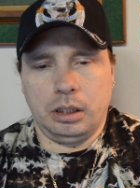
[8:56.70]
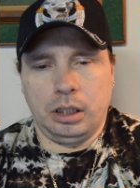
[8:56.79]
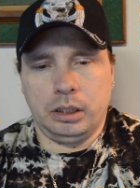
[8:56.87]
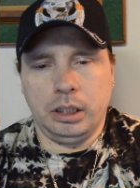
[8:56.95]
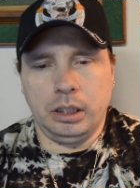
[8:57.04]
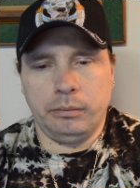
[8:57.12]

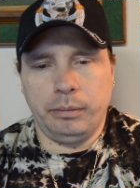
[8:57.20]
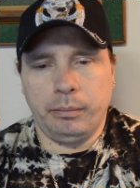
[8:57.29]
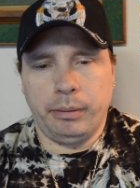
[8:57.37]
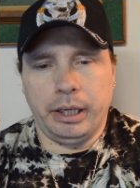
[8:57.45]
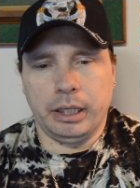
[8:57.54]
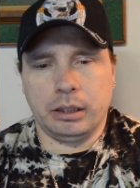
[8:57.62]
And then I'll be
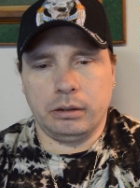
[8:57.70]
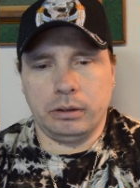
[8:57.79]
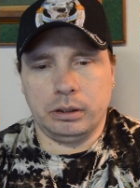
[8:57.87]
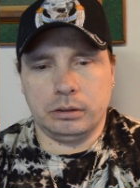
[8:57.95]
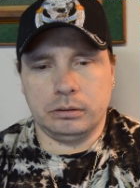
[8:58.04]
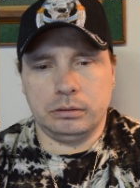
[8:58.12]
back
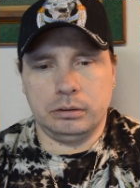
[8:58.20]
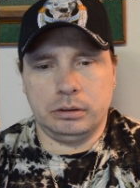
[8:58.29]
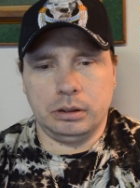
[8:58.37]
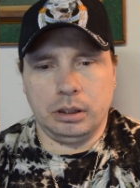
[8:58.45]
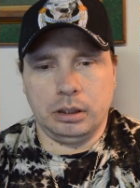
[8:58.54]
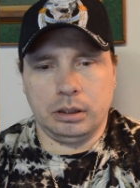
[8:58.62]
around.
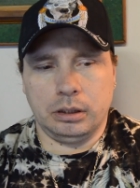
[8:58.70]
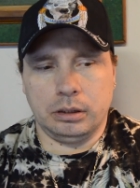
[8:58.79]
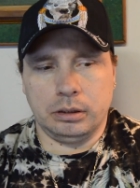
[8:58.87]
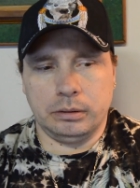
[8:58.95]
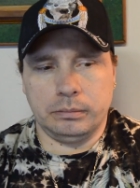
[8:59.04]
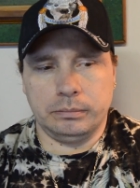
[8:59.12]

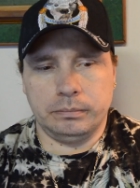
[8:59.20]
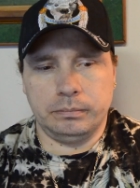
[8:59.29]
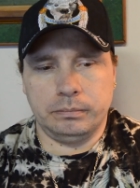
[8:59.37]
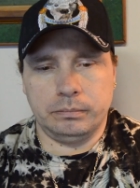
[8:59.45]
Um,